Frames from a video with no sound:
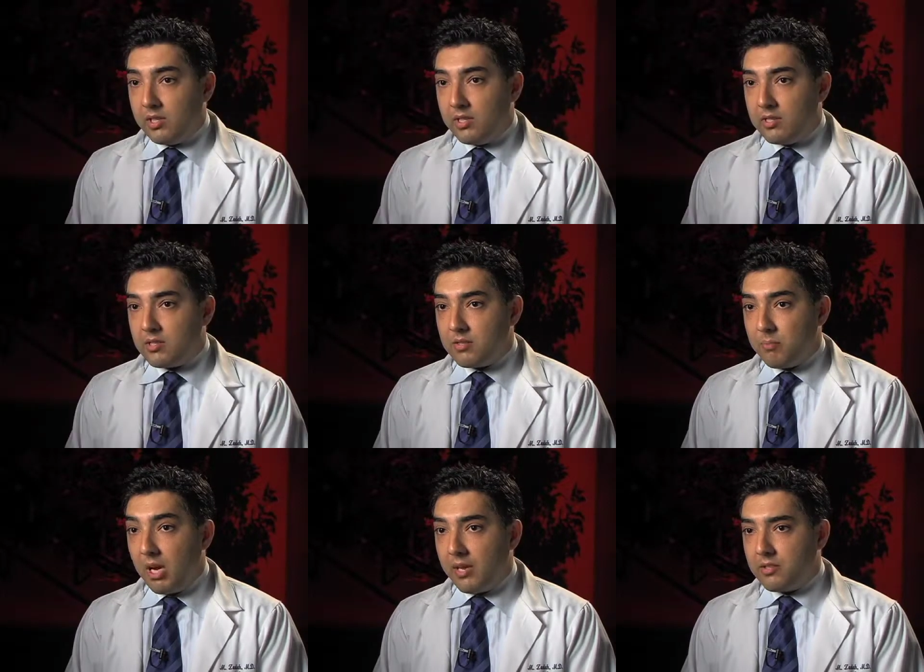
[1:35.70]
is
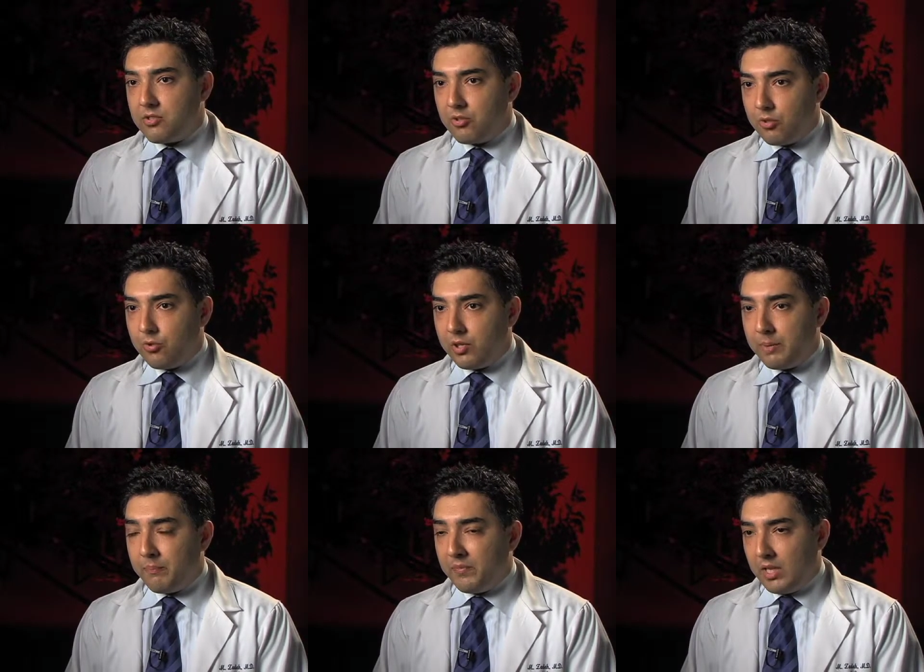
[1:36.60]
by
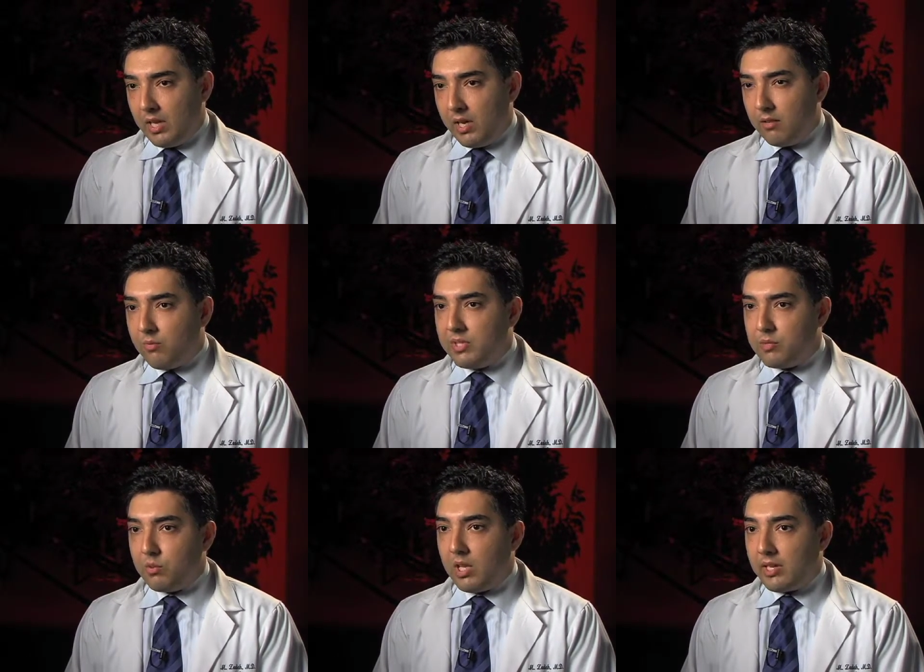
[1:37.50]
surgery. And the
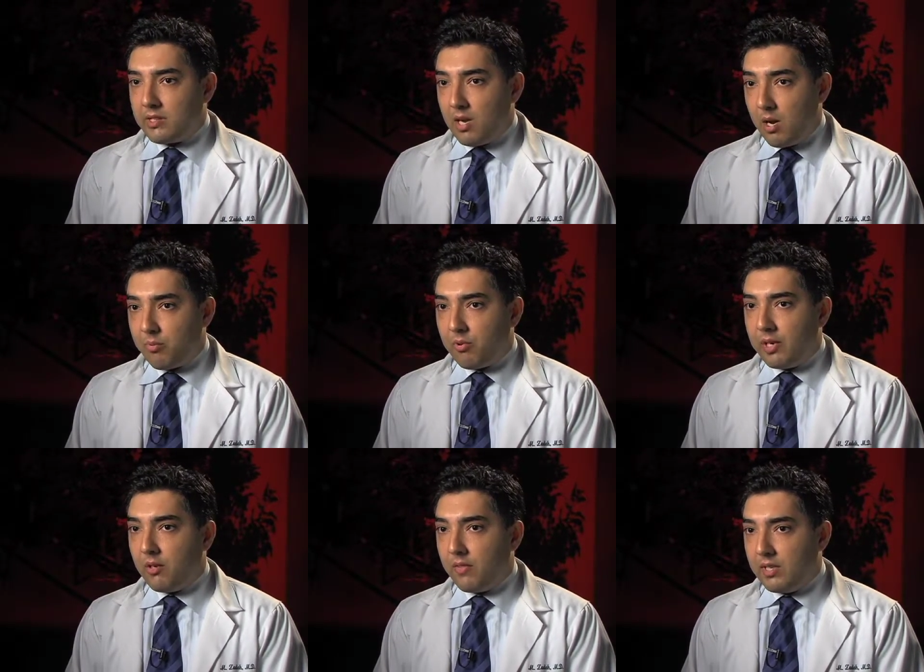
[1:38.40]
reason we like to
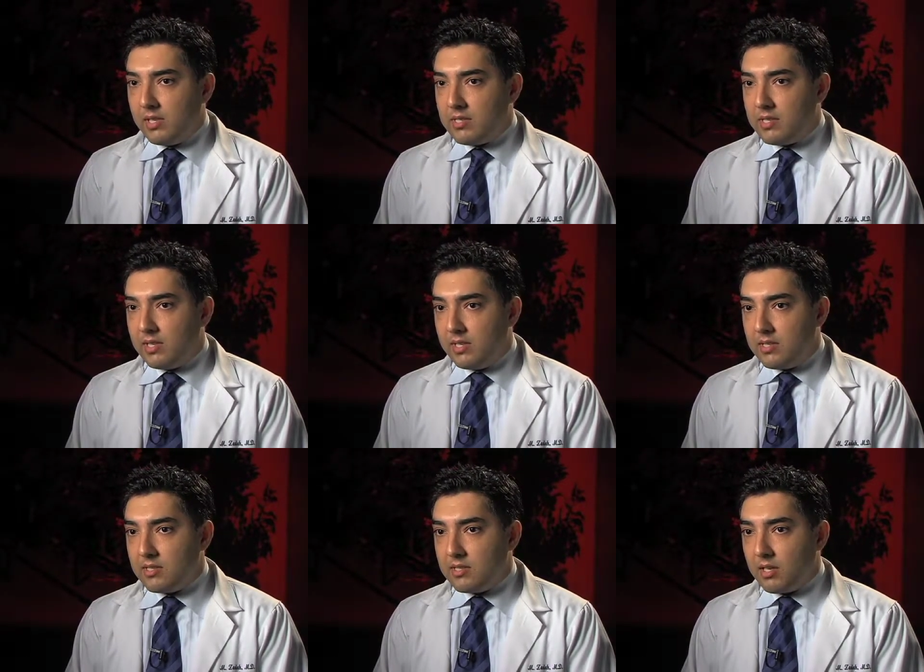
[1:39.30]
operate on these
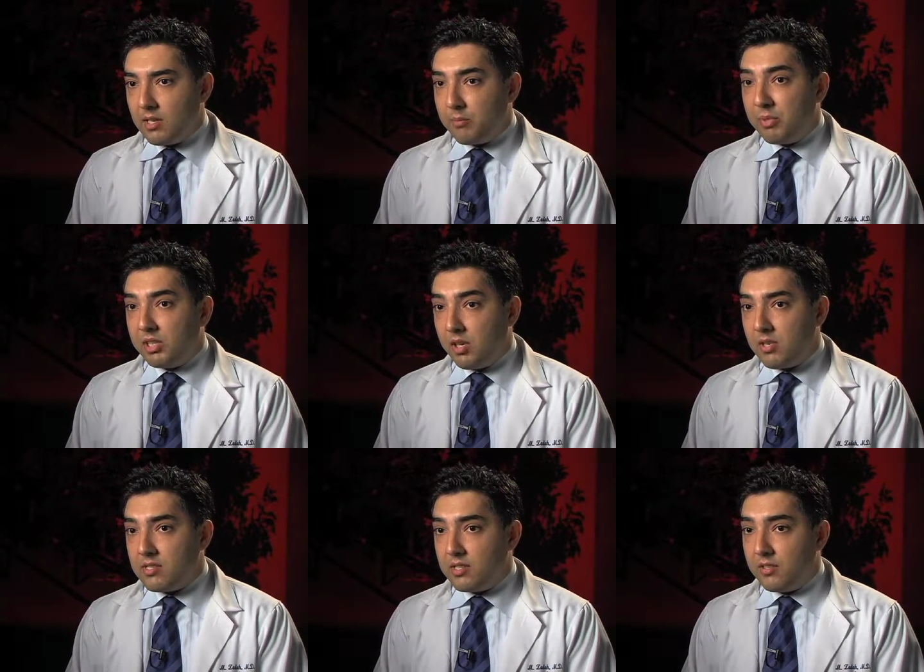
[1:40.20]
is
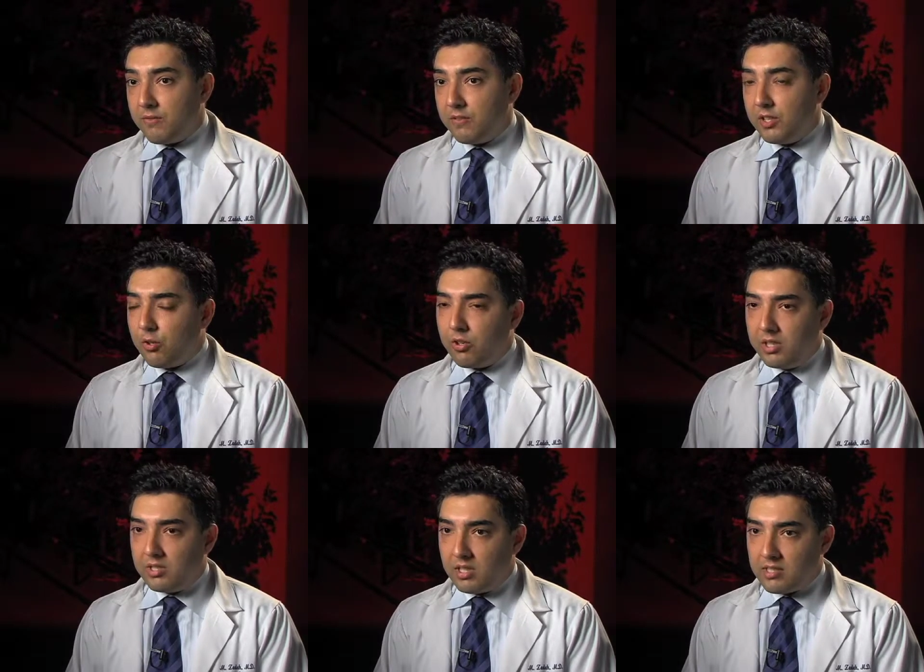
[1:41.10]
because if the
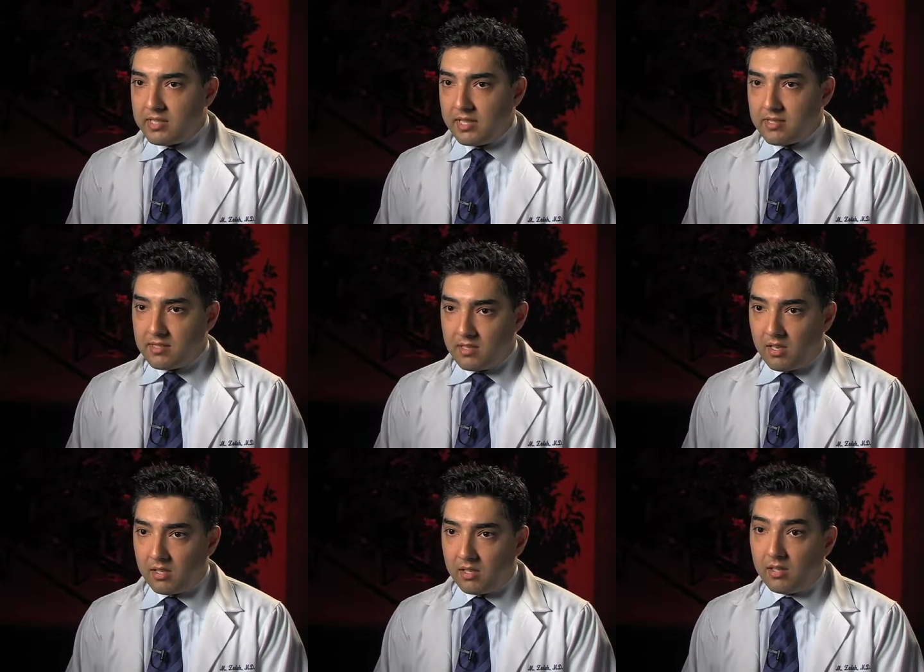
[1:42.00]
hernia does get
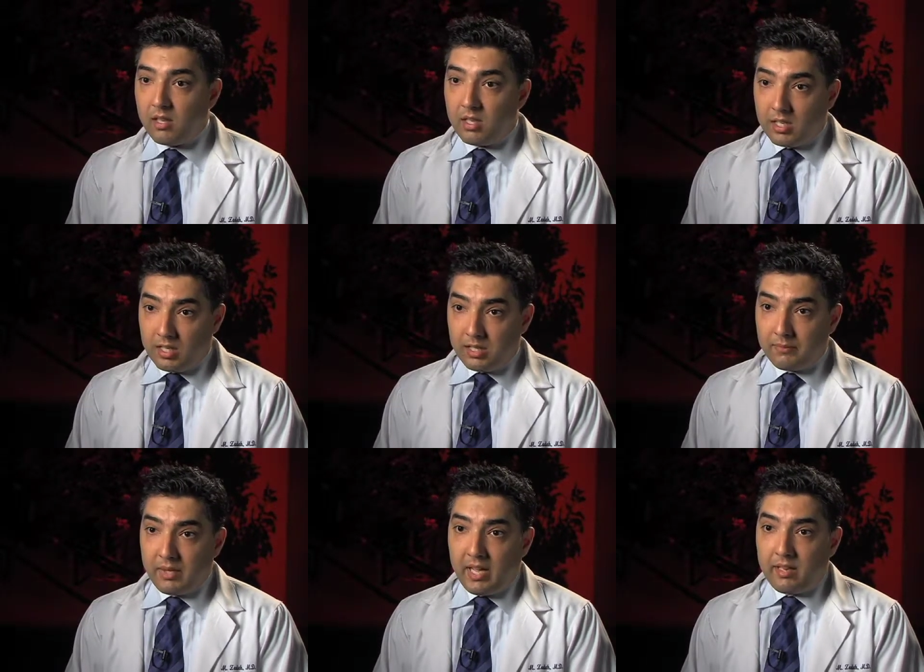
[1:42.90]
stuck
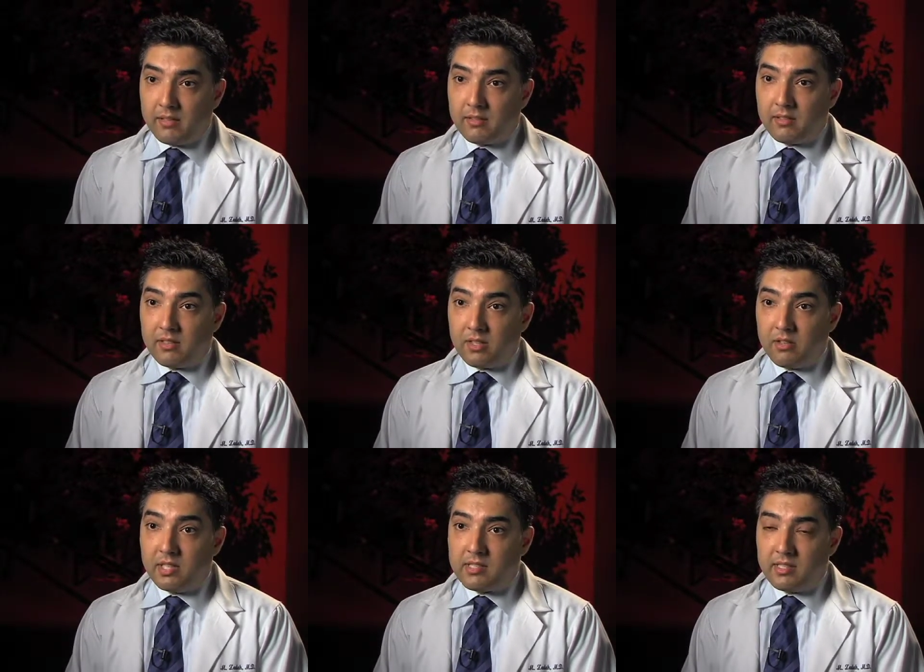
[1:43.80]
and
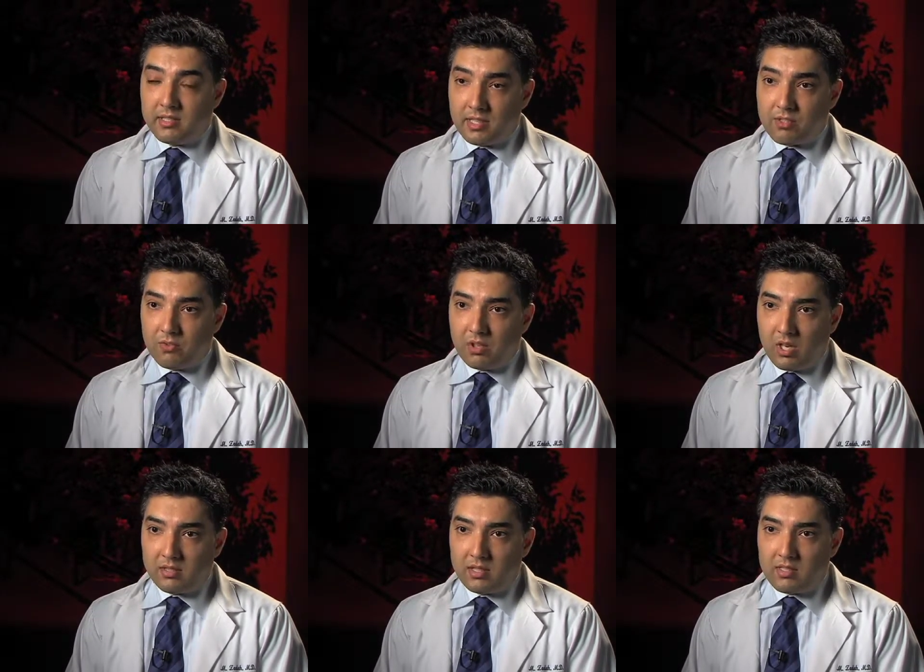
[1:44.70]
there is intestinal
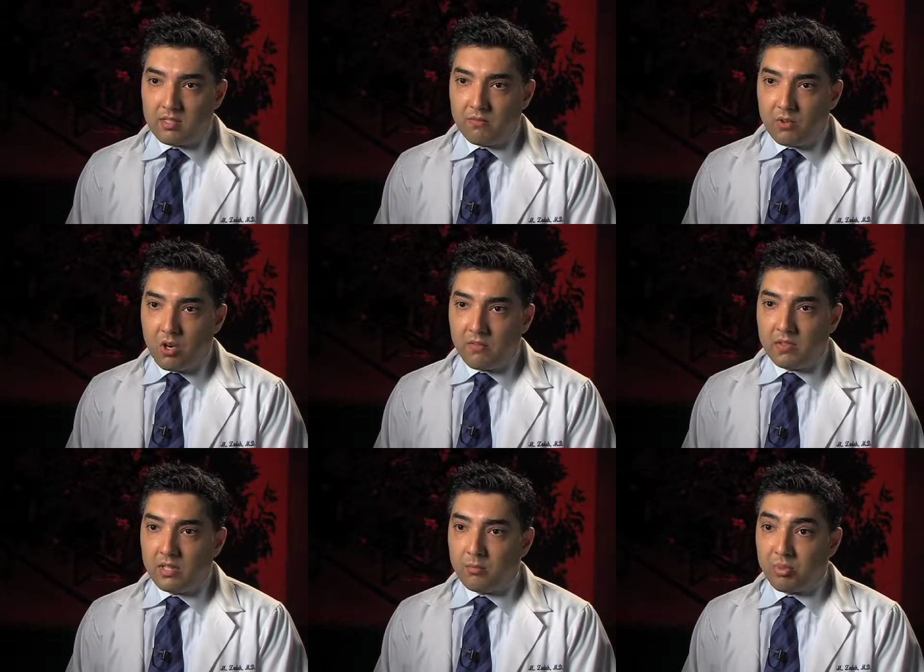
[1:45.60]
contents
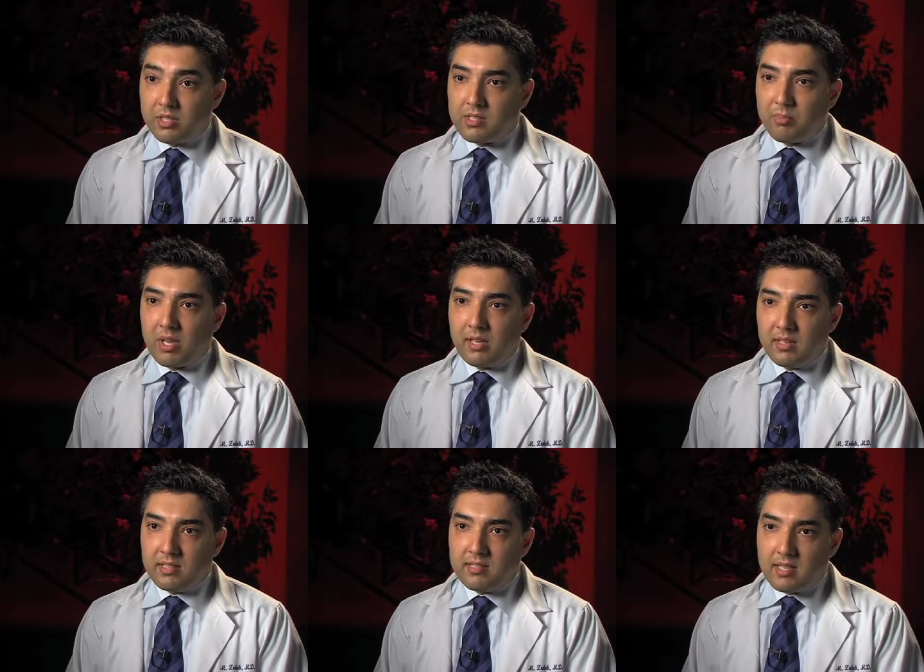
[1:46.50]
involved, then the blood supply to
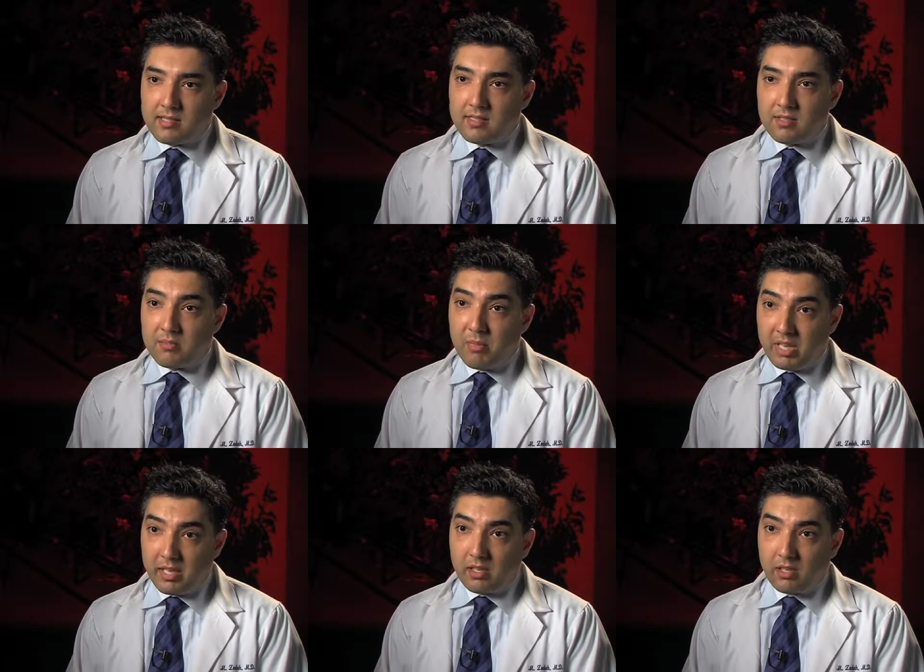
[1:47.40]
the intestines
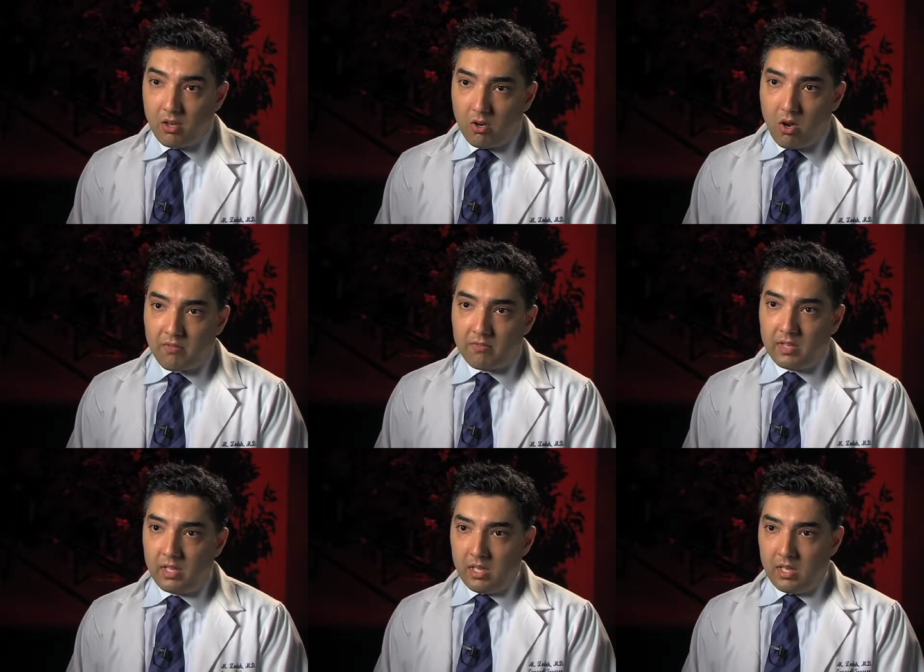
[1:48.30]
may get cut off,